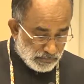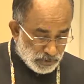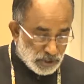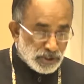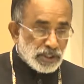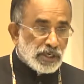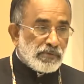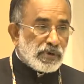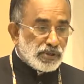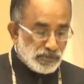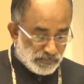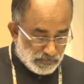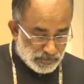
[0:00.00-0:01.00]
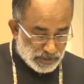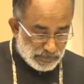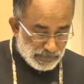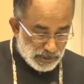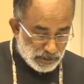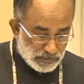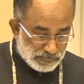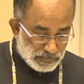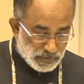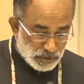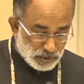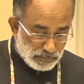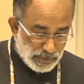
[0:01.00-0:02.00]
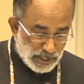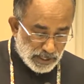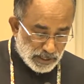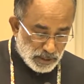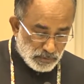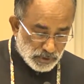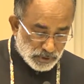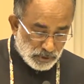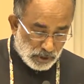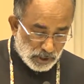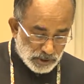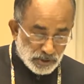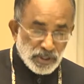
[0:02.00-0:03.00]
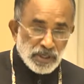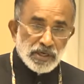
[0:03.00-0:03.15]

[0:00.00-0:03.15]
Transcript: which is equivalent to 50, 52 million US dollars